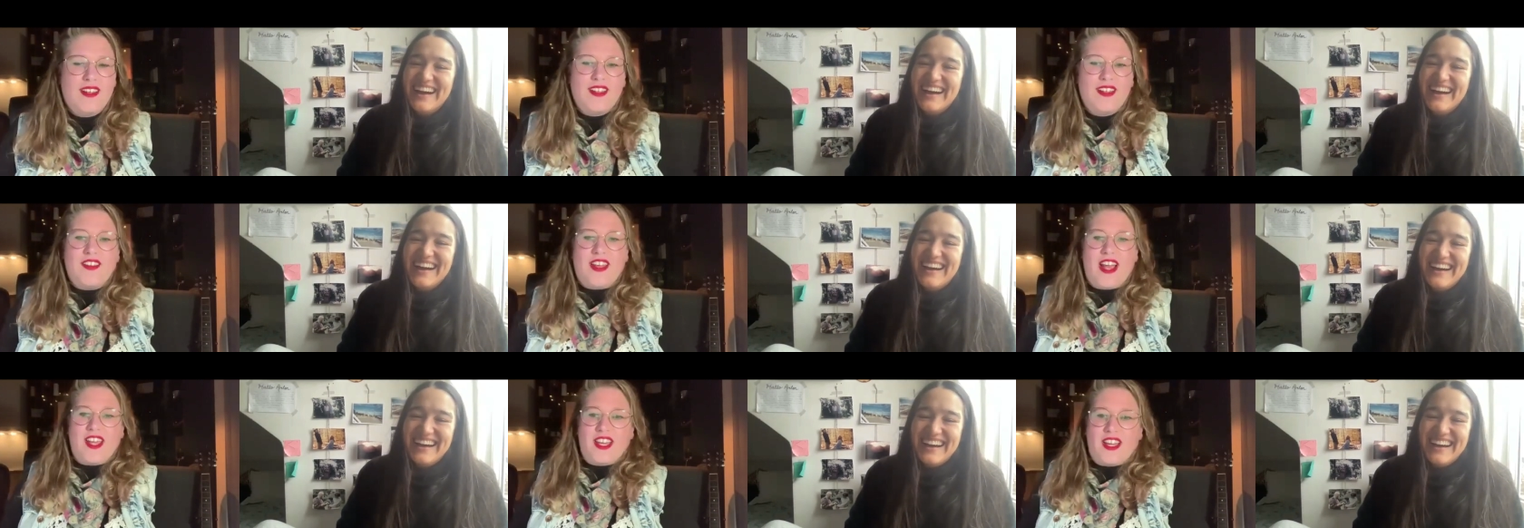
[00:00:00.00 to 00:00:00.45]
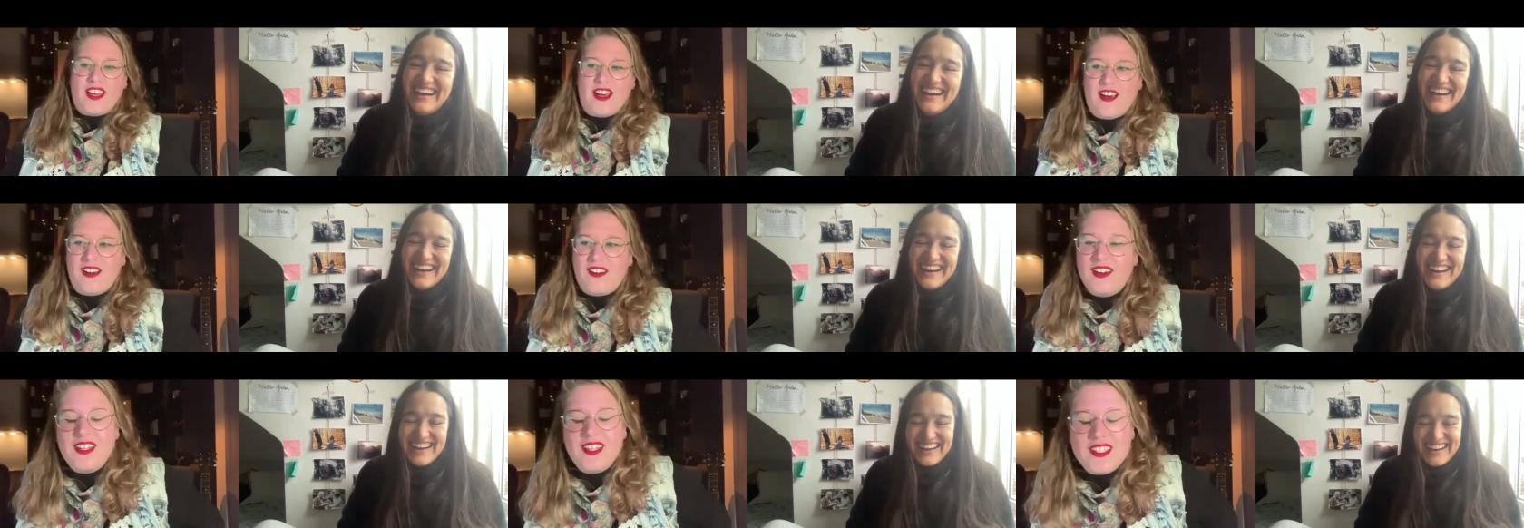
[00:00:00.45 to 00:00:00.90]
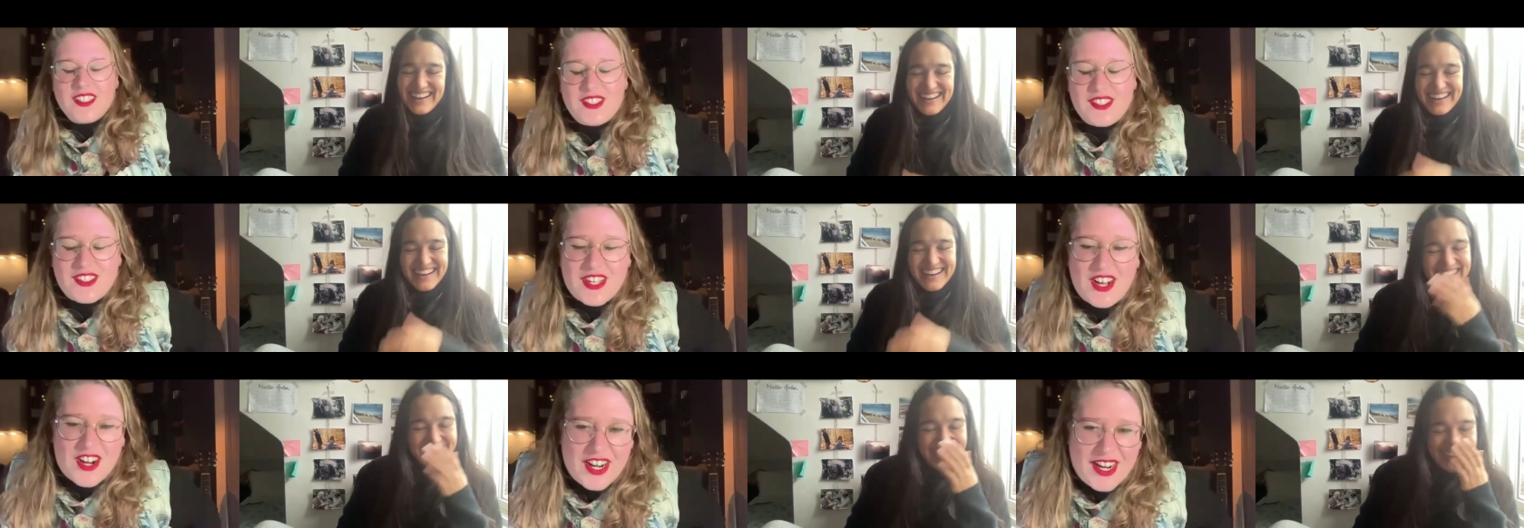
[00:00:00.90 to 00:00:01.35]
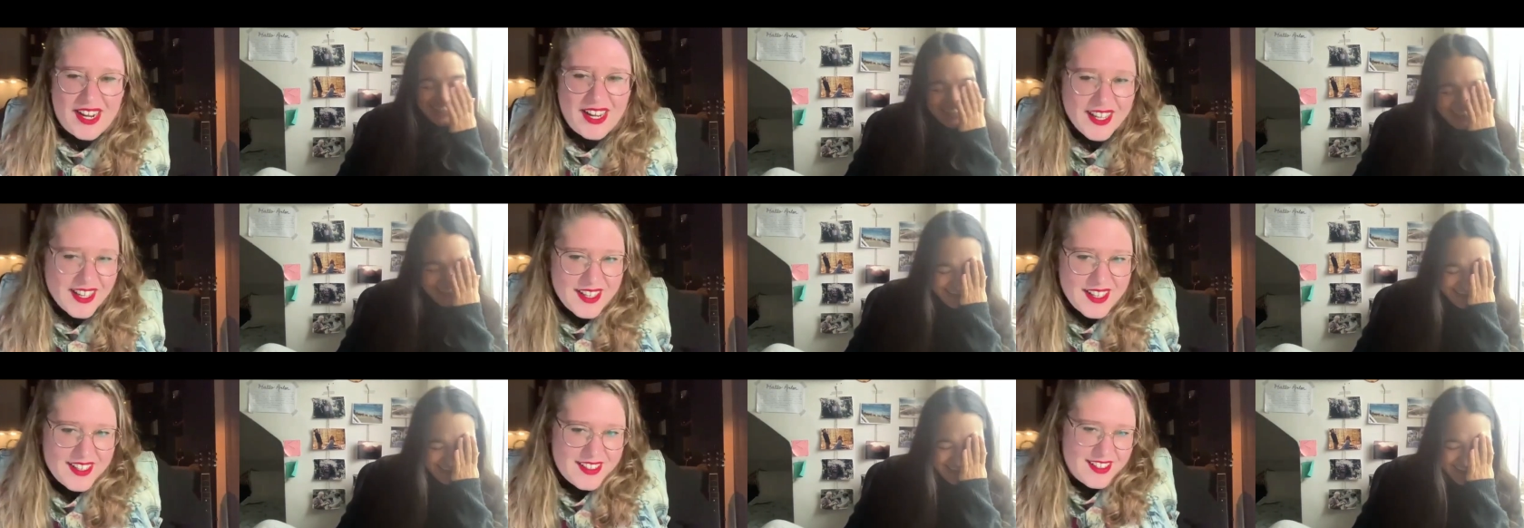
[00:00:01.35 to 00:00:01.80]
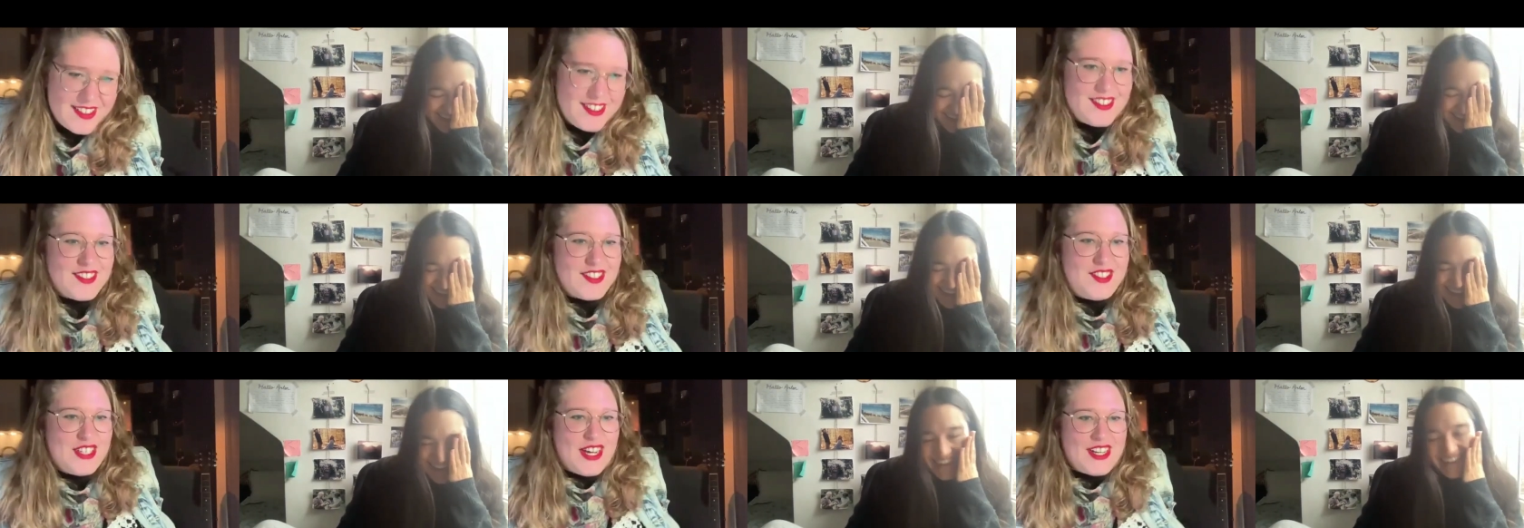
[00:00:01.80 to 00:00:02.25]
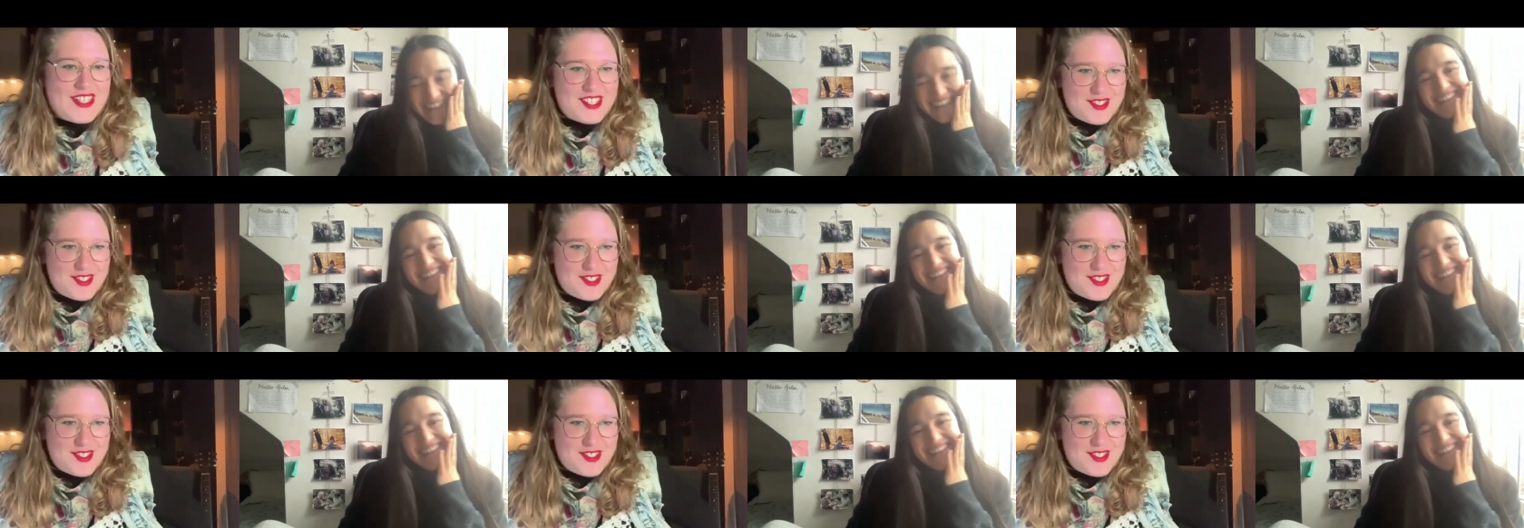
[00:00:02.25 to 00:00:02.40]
Speaker 1: There you go. Sorry. Dutch.